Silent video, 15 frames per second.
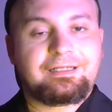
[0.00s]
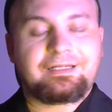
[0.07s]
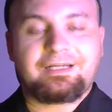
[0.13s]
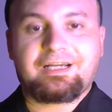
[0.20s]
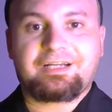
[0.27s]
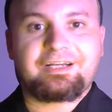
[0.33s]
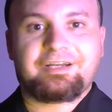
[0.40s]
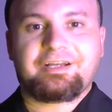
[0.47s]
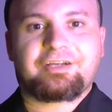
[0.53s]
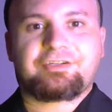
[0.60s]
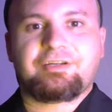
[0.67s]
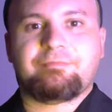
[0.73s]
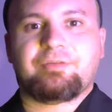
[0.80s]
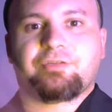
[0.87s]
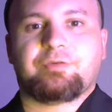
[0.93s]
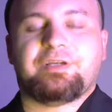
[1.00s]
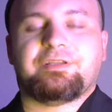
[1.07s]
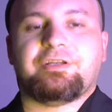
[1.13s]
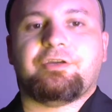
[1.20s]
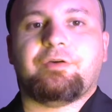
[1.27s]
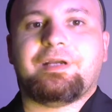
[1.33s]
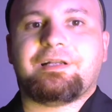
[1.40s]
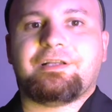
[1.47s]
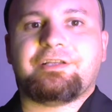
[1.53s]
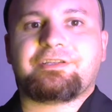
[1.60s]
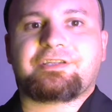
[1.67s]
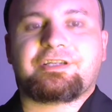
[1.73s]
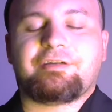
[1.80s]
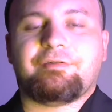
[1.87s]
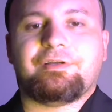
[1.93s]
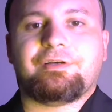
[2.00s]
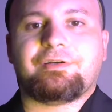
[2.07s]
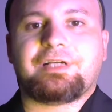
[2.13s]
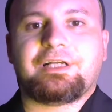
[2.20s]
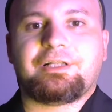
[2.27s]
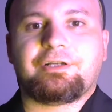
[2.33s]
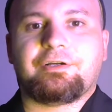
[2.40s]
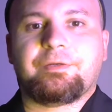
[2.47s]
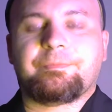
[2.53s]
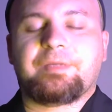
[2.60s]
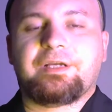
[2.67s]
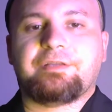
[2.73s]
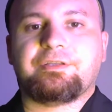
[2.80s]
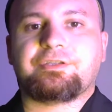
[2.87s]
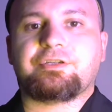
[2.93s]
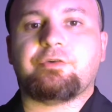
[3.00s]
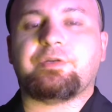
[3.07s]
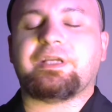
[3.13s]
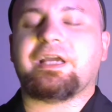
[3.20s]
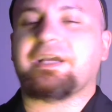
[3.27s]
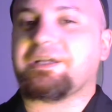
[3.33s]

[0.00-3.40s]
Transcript: A connection between the New England serial killer and the Zodiac.